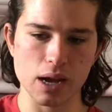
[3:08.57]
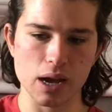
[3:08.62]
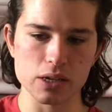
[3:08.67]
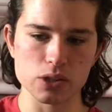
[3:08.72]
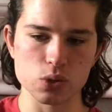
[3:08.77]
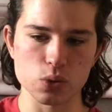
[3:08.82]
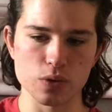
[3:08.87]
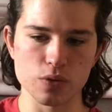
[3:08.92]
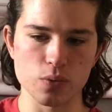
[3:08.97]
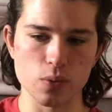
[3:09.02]
I
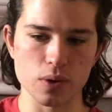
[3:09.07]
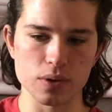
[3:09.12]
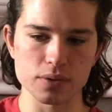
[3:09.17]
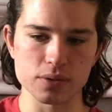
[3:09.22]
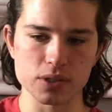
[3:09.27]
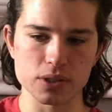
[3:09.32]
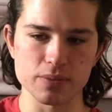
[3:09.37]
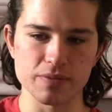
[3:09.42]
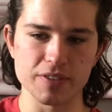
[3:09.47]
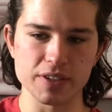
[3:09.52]
sort of
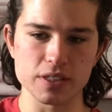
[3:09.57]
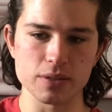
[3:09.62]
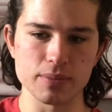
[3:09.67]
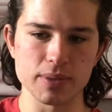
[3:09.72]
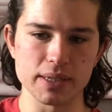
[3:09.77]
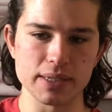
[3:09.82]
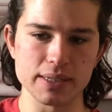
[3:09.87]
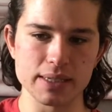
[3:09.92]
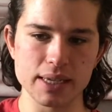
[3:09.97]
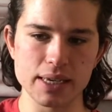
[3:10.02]
want some
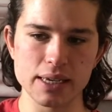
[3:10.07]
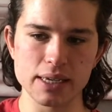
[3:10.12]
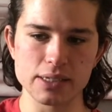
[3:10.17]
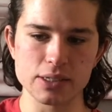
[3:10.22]
vitamin D,